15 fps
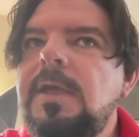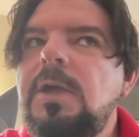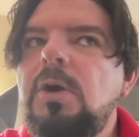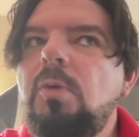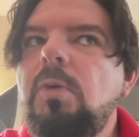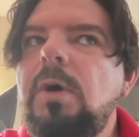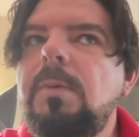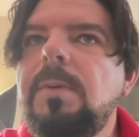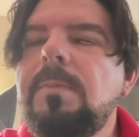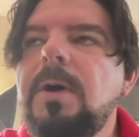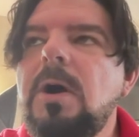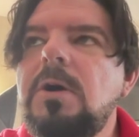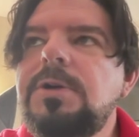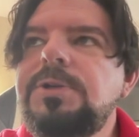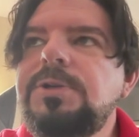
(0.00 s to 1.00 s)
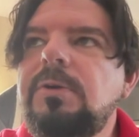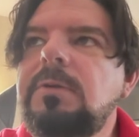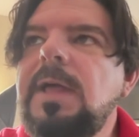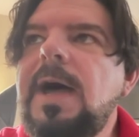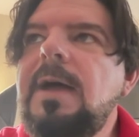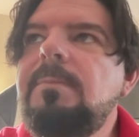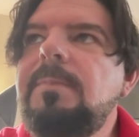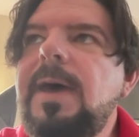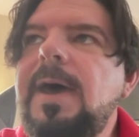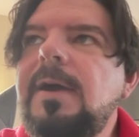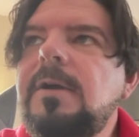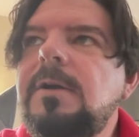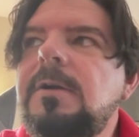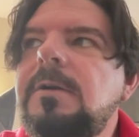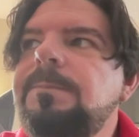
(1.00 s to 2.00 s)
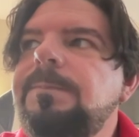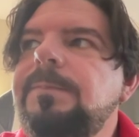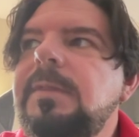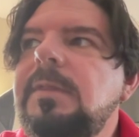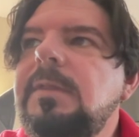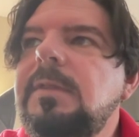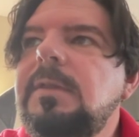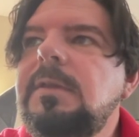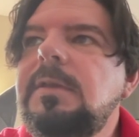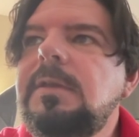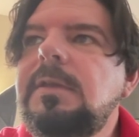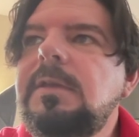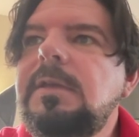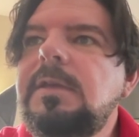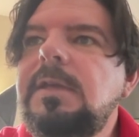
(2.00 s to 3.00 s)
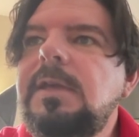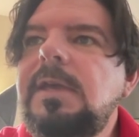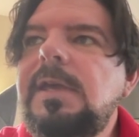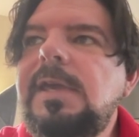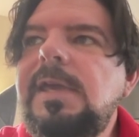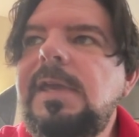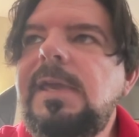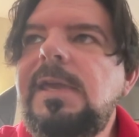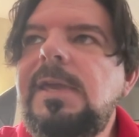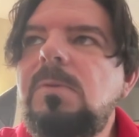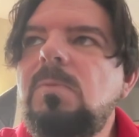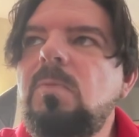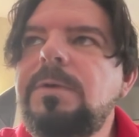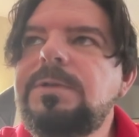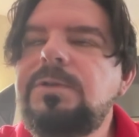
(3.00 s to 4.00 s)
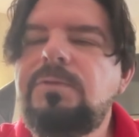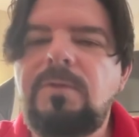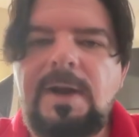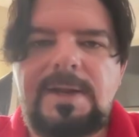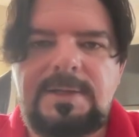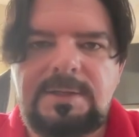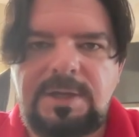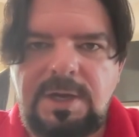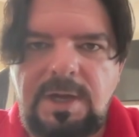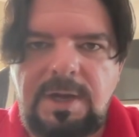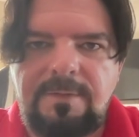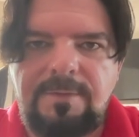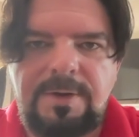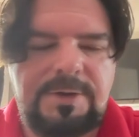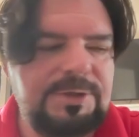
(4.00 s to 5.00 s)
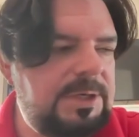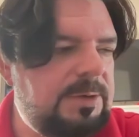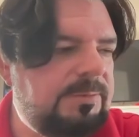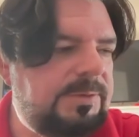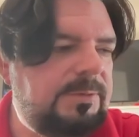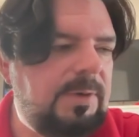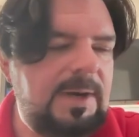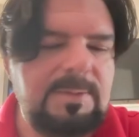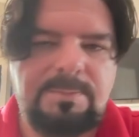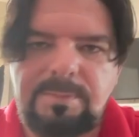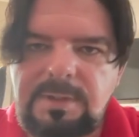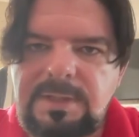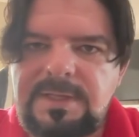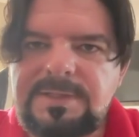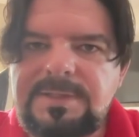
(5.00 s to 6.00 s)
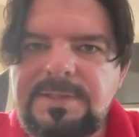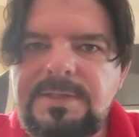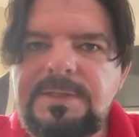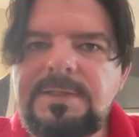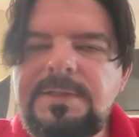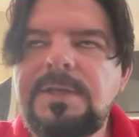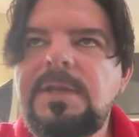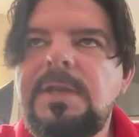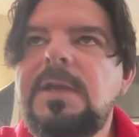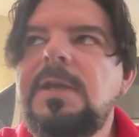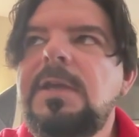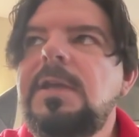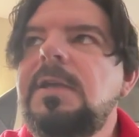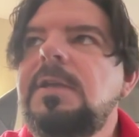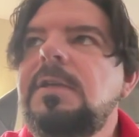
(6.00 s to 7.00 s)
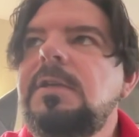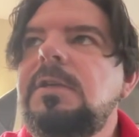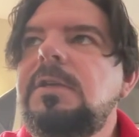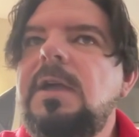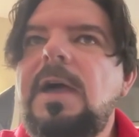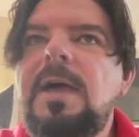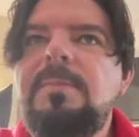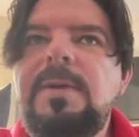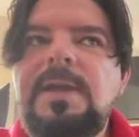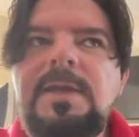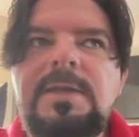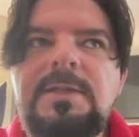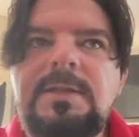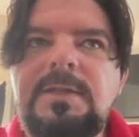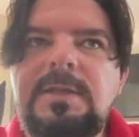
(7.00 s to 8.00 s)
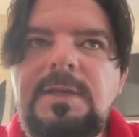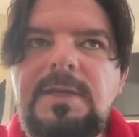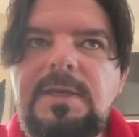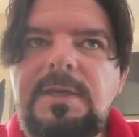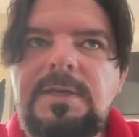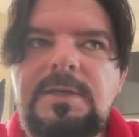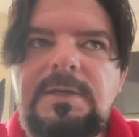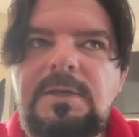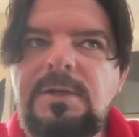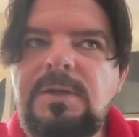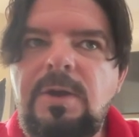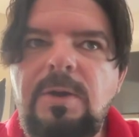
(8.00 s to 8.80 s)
Wilbur Marshall, linebacker. He was great in coverage. He was great in blitzes. I mean, he